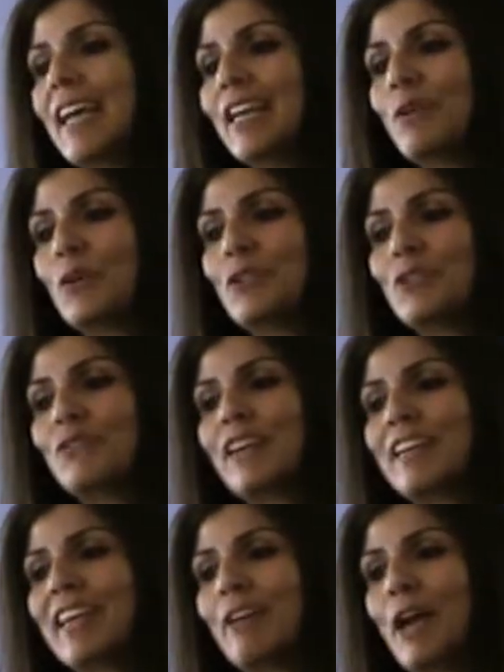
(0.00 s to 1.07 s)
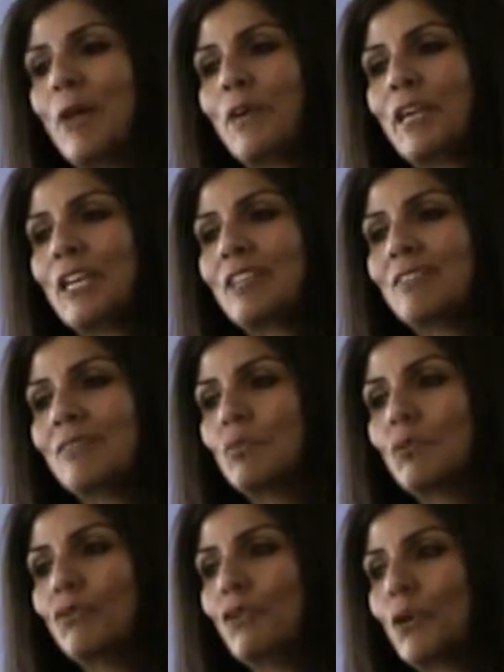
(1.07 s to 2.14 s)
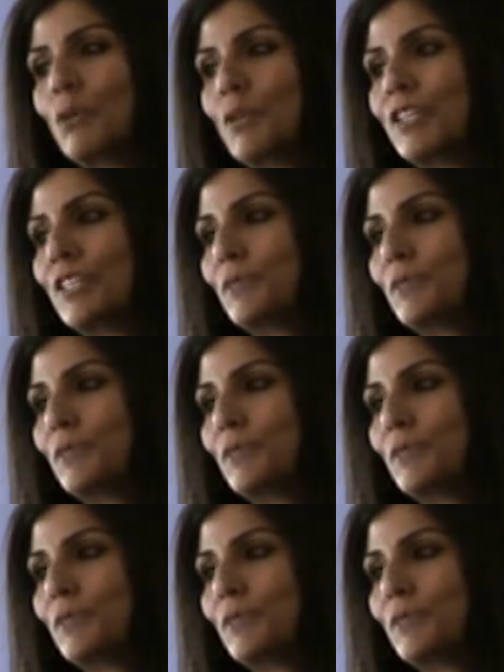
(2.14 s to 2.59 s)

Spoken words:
in order to find out how we can move forward.